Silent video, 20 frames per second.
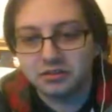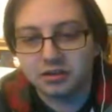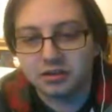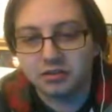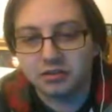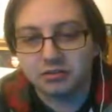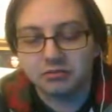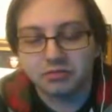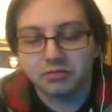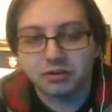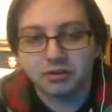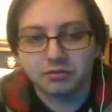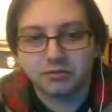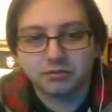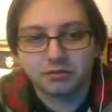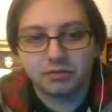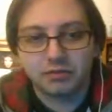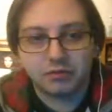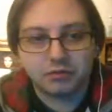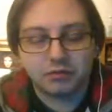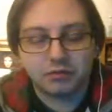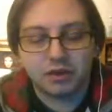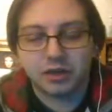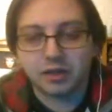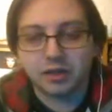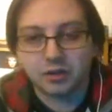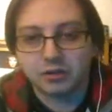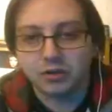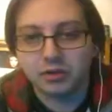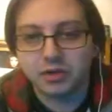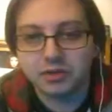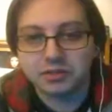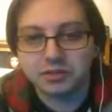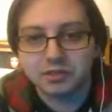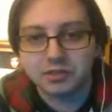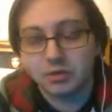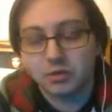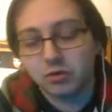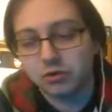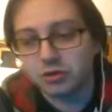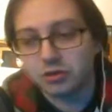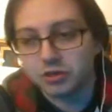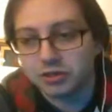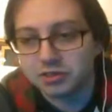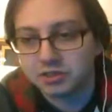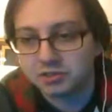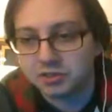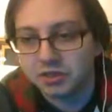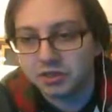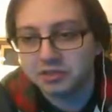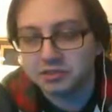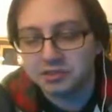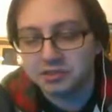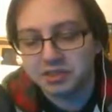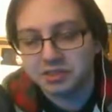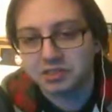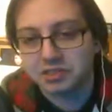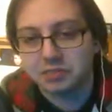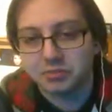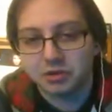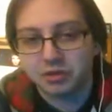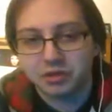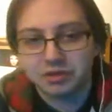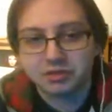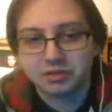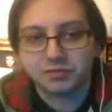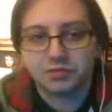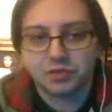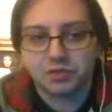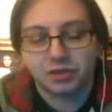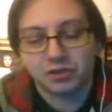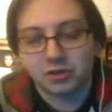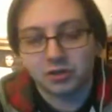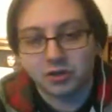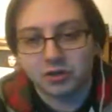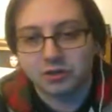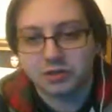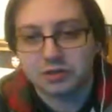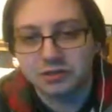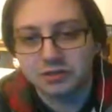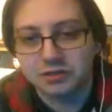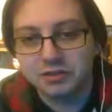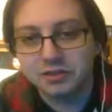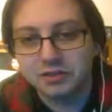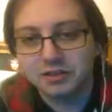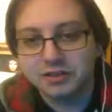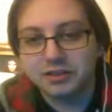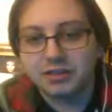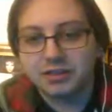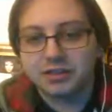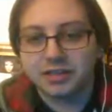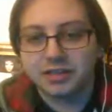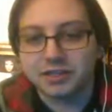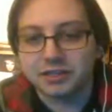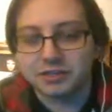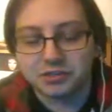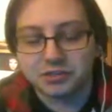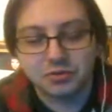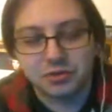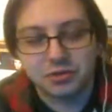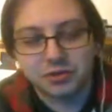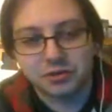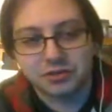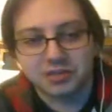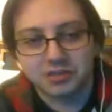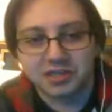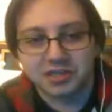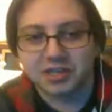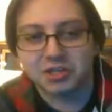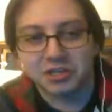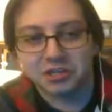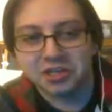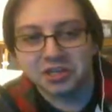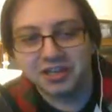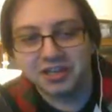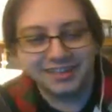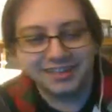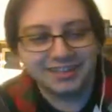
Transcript: They're fucking crazy. Or you can spend $60 for the Garden in the 200 section.